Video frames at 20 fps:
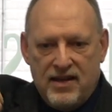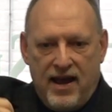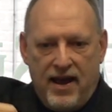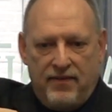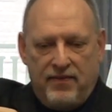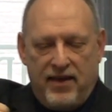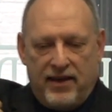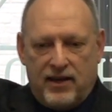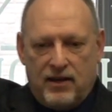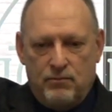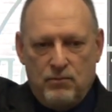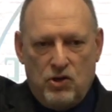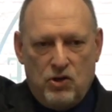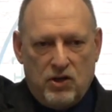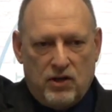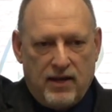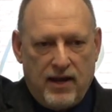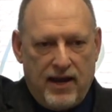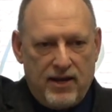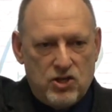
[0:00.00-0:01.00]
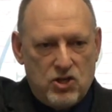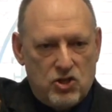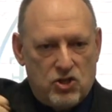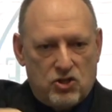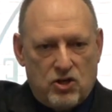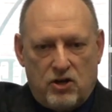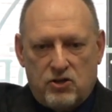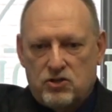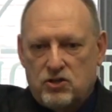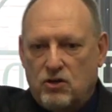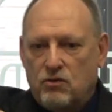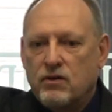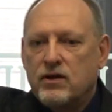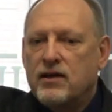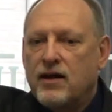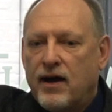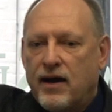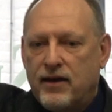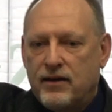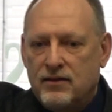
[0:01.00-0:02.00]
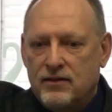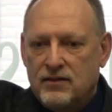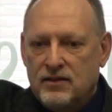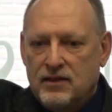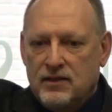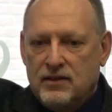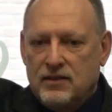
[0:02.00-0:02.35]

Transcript: and that communication starts going on.